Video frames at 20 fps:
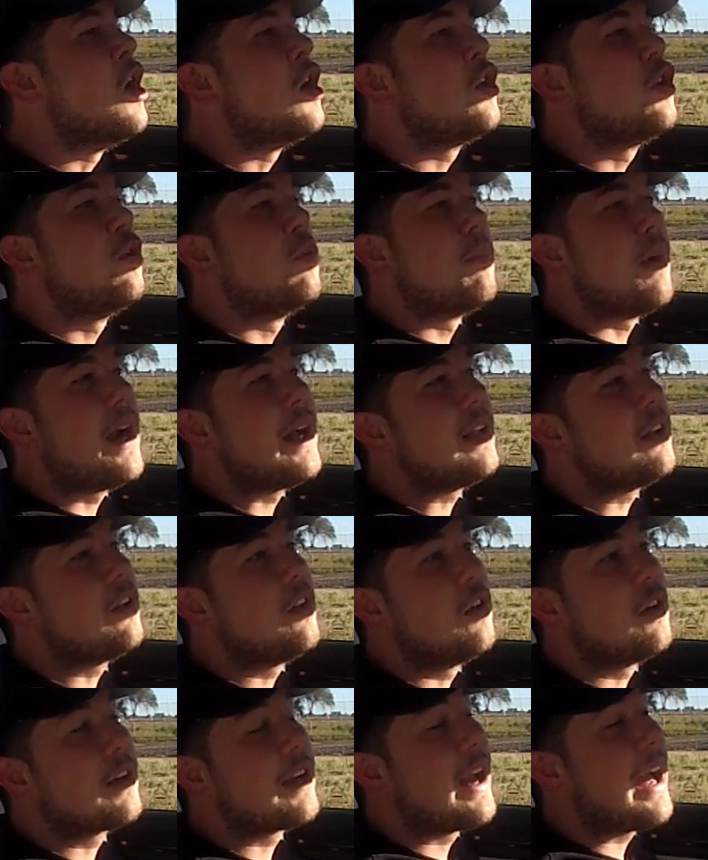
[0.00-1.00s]
You might
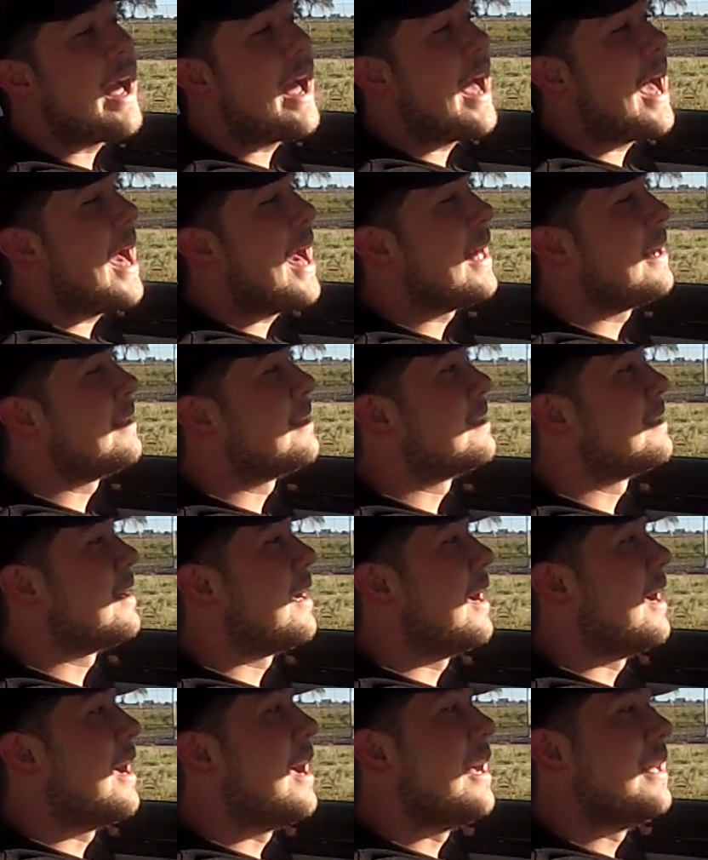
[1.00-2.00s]
look at
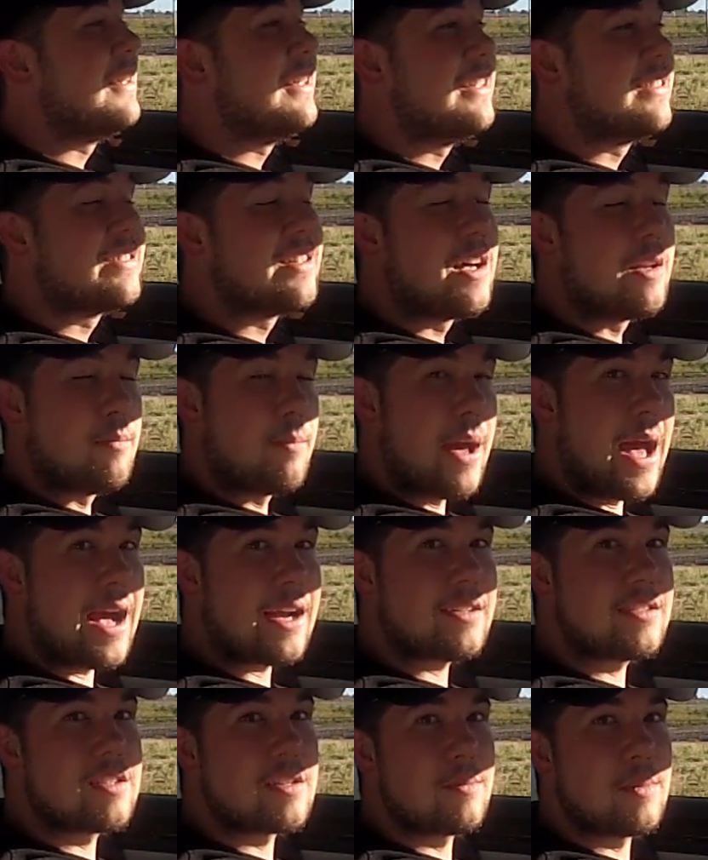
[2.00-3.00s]
a Nissan
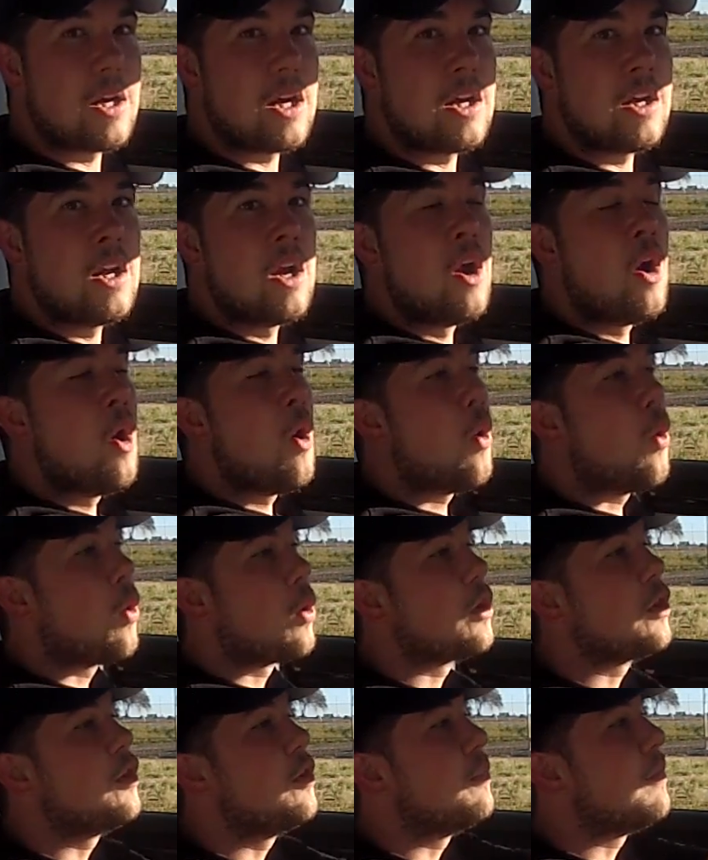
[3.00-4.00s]
Maxima,
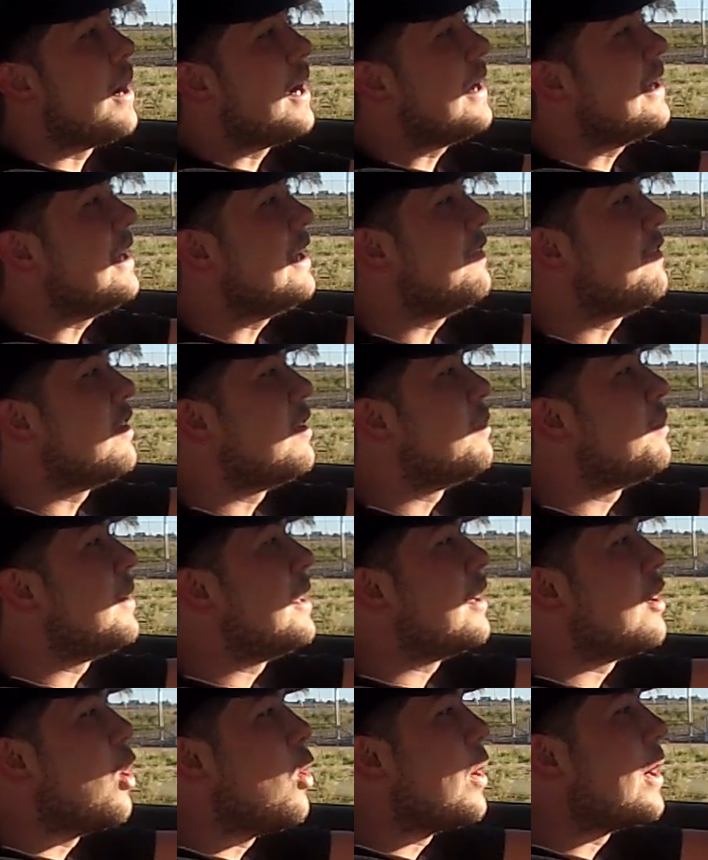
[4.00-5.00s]
or you might even
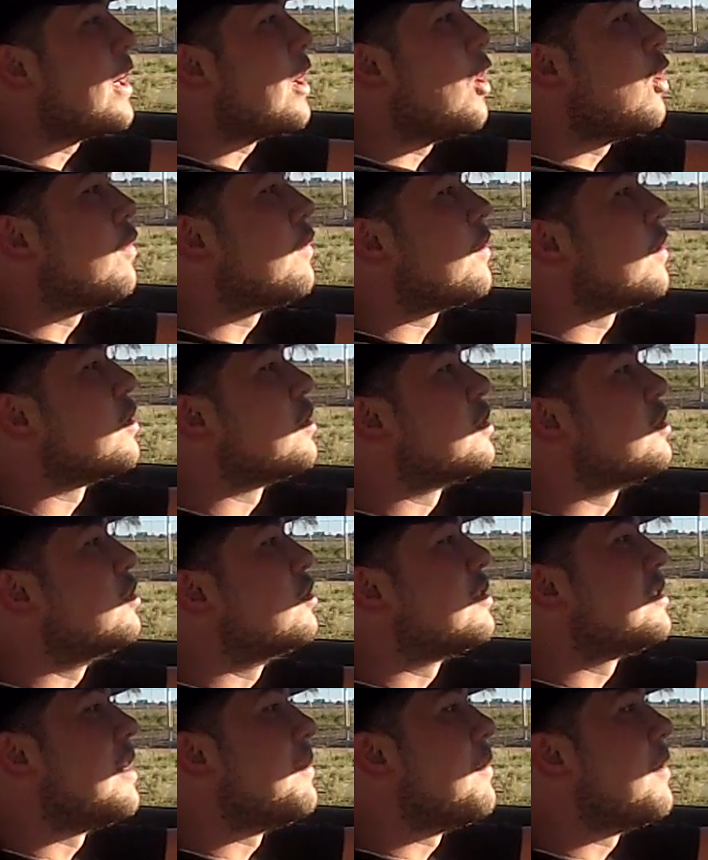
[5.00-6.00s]
be going over
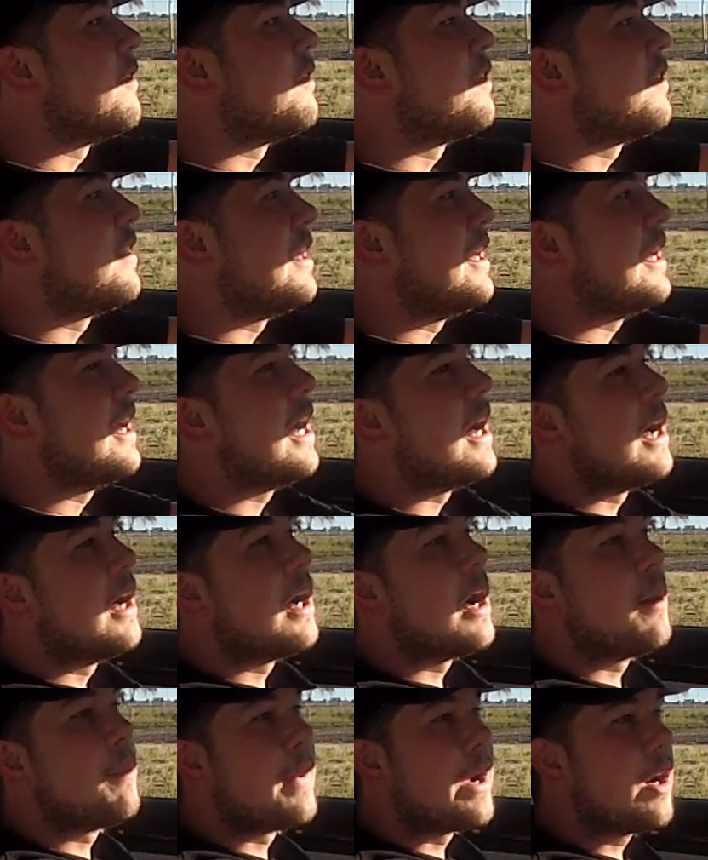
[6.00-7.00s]
to some of the
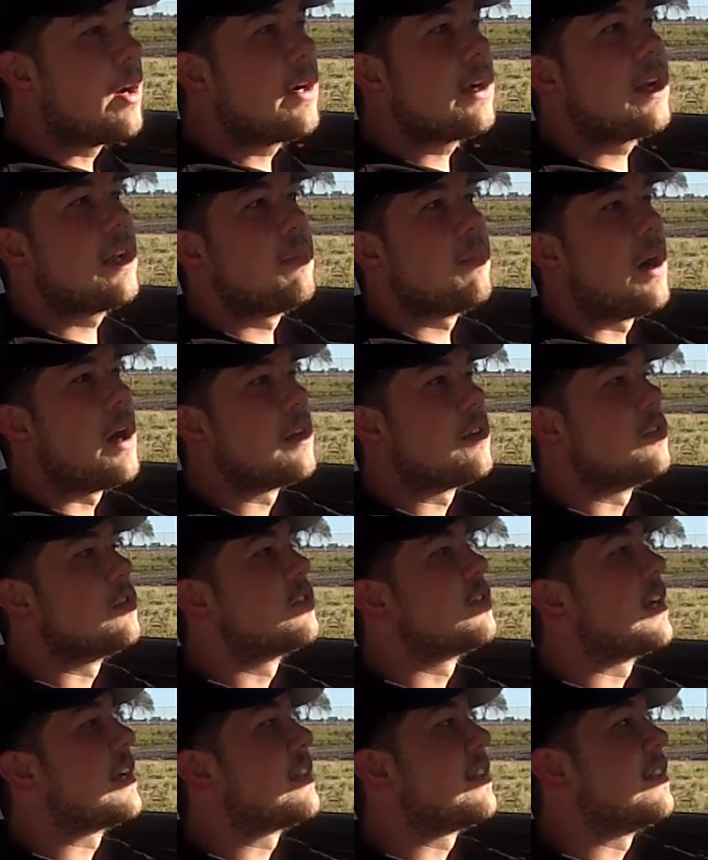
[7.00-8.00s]
American
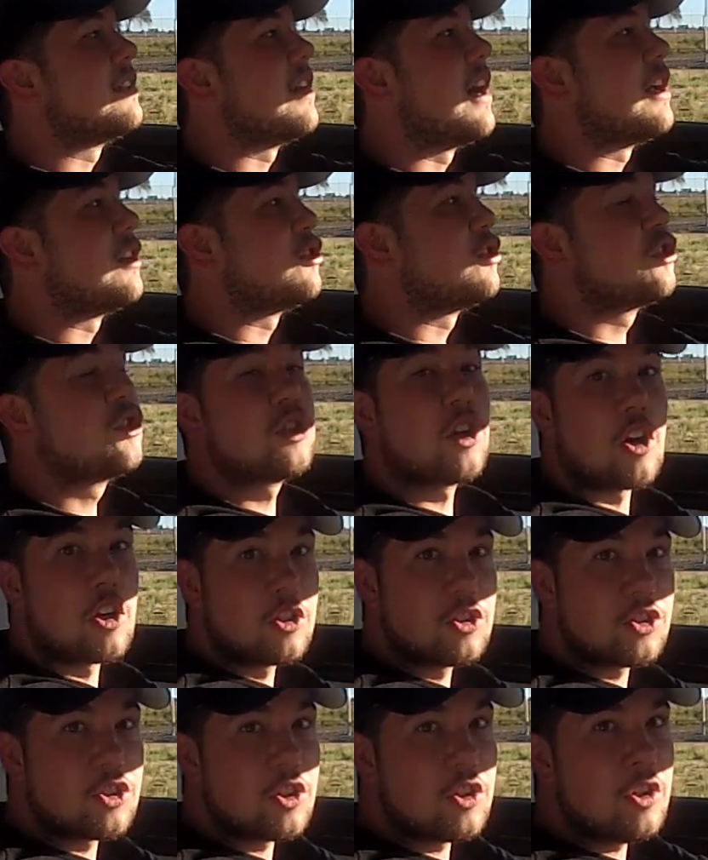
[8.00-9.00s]
models like the Dodge
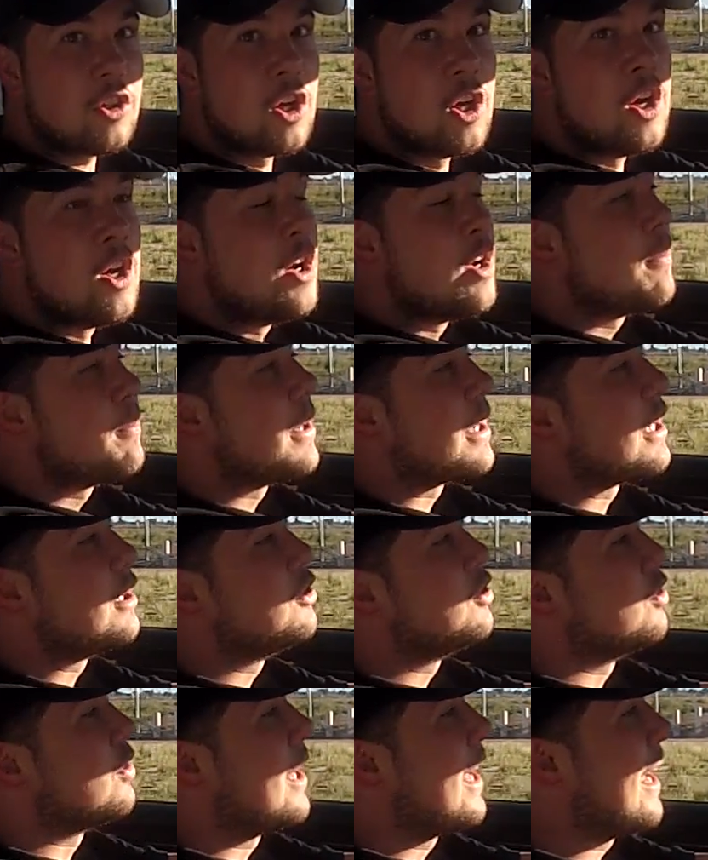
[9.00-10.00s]
Charger,
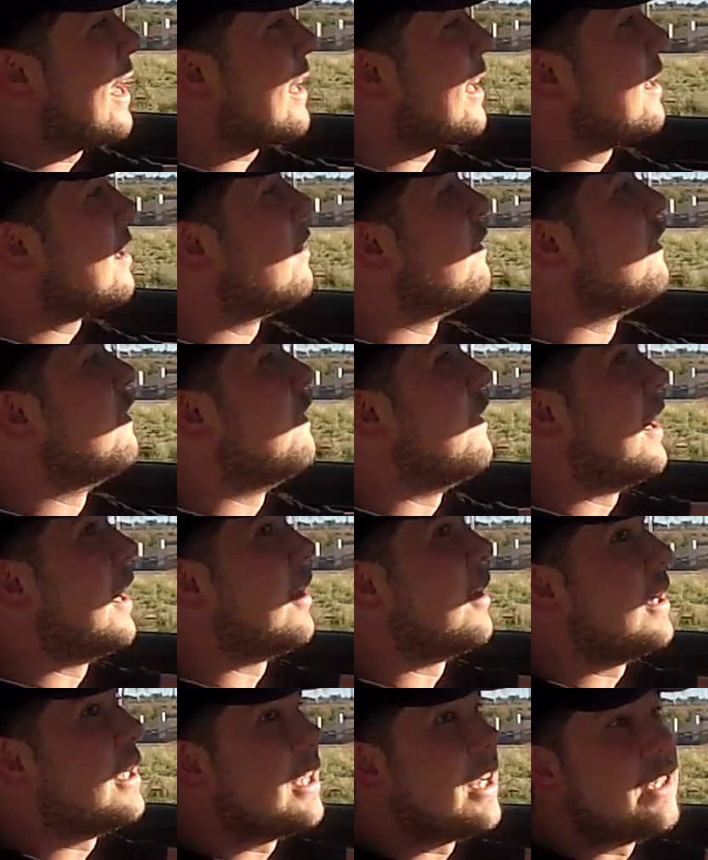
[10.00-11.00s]
because you can get a
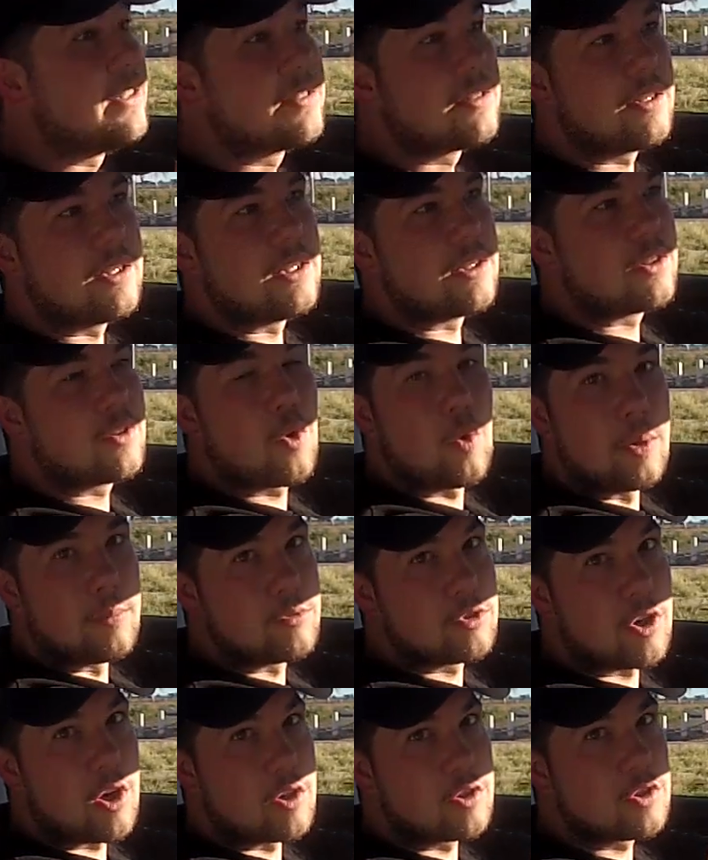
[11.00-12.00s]
very nicely
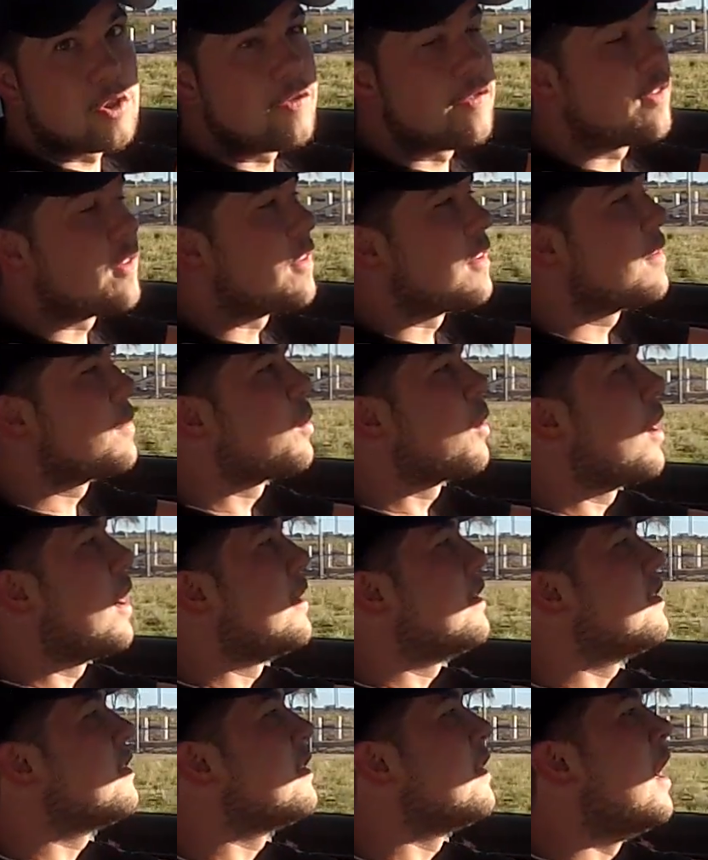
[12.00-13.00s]
equipped Charger for this
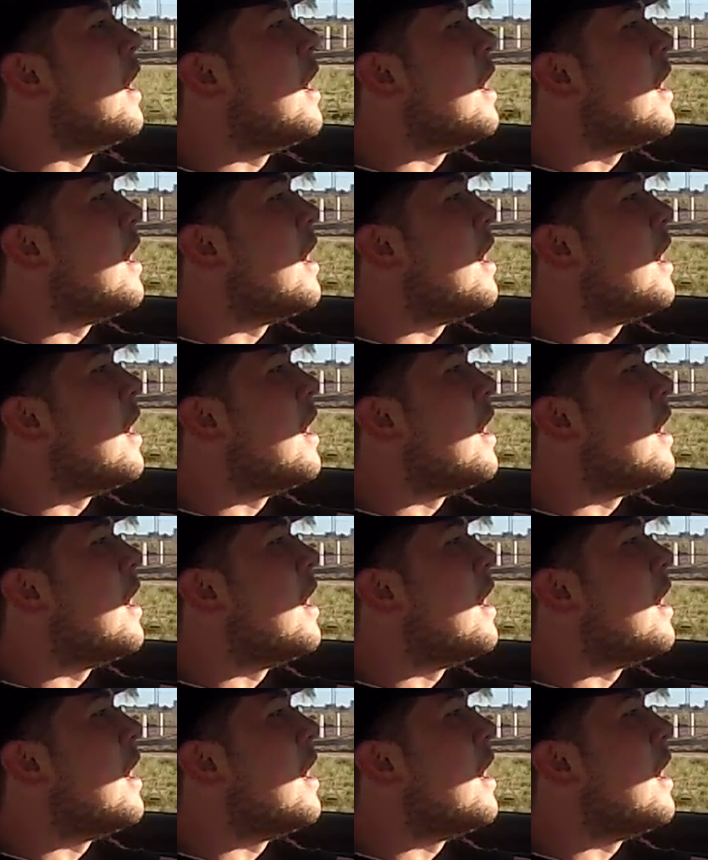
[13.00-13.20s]
price,